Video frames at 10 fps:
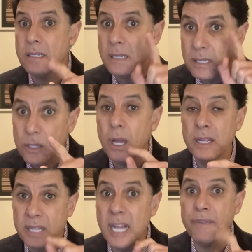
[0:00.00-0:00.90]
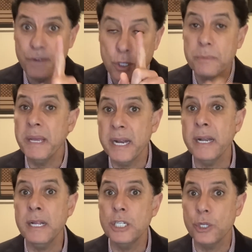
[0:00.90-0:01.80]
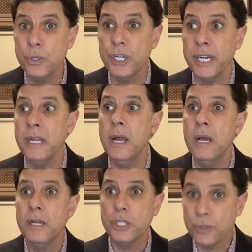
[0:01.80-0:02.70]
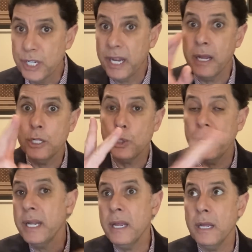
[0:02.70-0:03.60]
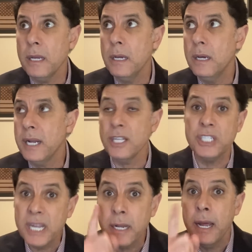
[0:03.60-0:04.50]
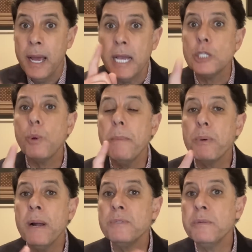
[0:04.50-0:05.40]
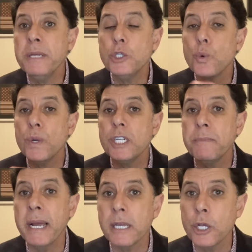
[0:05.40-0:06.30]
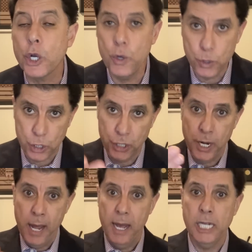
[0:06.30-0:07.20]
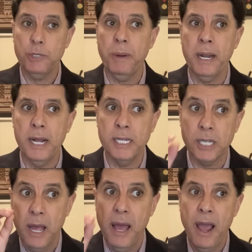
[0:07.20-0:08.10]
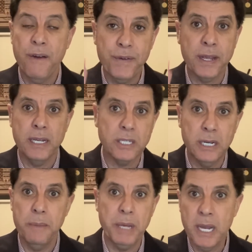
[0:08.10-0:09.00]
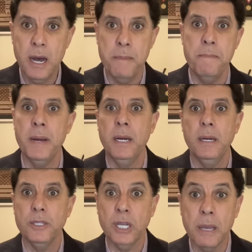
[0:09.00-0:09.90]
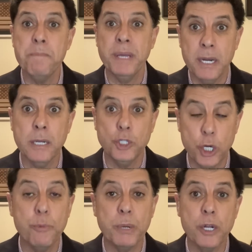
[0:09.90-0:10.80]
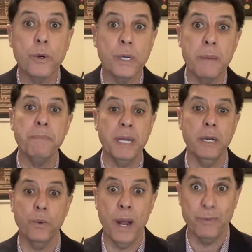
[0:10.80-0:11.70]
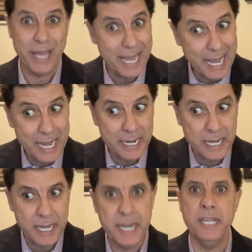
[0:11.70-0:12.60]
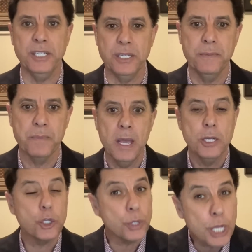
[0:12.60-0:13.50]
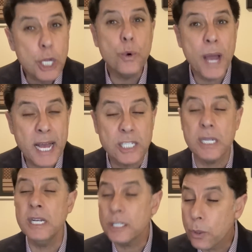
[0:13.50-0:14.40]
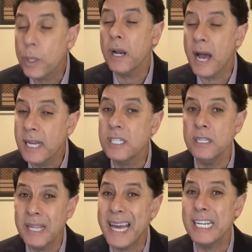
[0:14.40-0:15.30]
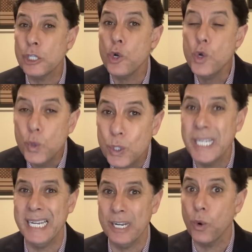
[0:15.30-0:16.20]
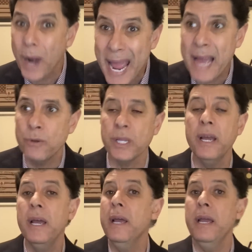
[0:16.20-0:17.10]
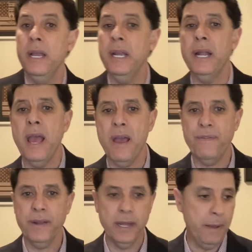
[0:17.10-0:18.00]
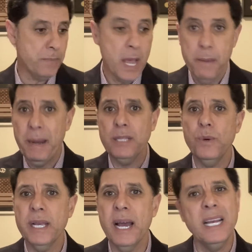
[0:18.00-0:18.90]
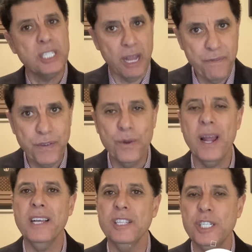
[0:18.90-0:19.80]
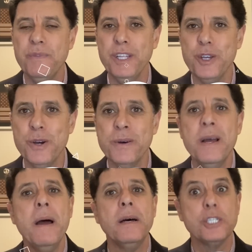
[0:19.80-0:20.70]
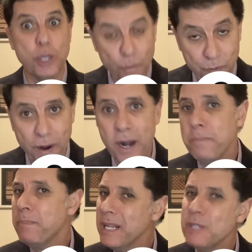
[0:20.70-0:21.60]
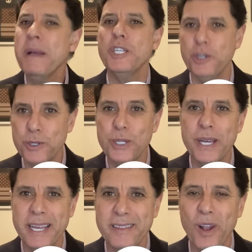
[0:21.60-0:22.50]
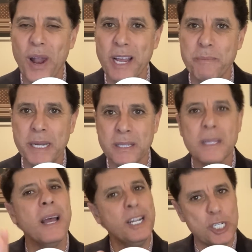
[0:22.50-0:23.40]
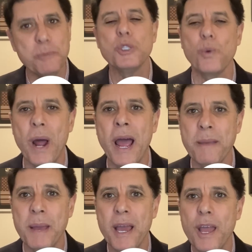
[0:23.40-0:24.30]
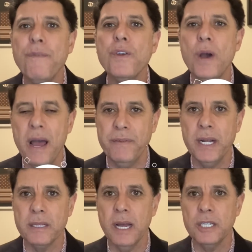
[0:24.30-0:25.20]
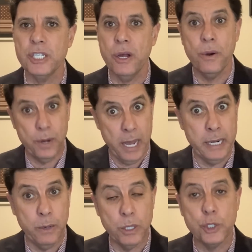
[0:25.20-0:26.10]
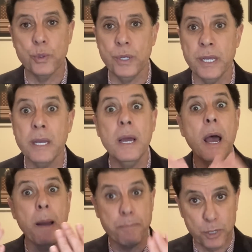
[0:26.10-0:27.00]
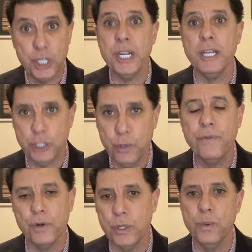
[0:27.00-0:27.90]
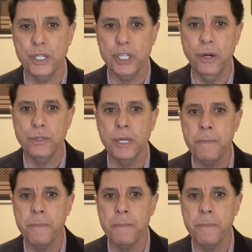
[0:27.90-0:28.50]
in that first meeting in Sochi in 2019, it's what prompted me to reach my conclusion as far as Africa is going to become the competing geopolitical competing ground. And it is. So the U.S. is realizing that it's losing ground in Africa. By the way, guys, if you like this video so far, please make sure to hit the like button and subscribe if you have not done so. And I would truly appreciate you for doing so.